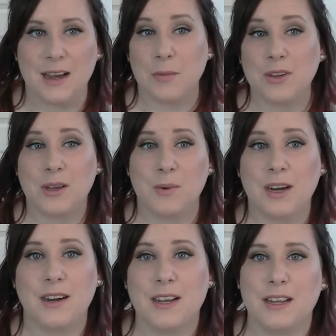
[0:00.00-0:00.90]
I'm only
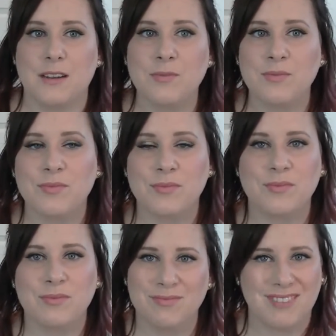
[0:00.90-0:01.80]
wearing
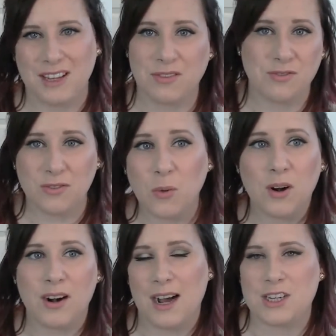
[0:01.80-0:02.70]
like
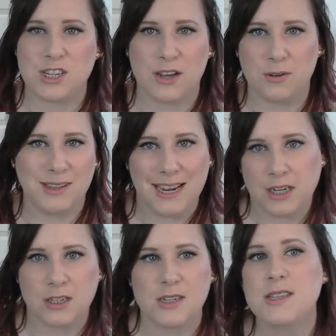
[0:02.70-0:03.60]
4 eyeshadow
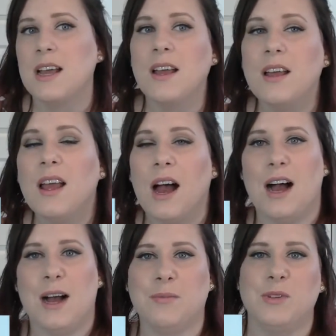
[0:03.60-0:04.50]
layers,
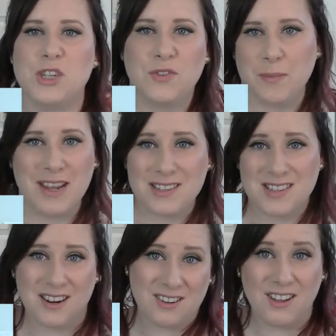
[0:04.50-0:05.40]
which for me is
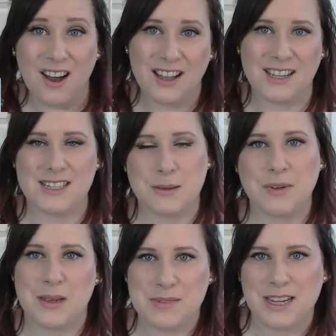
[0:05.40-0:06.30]
not a lot. Like
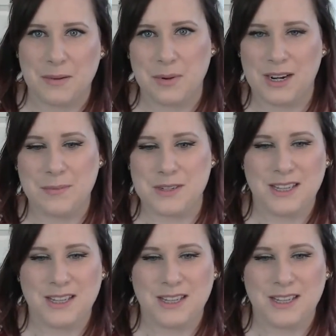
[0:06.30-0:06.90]
sometimes I can put up to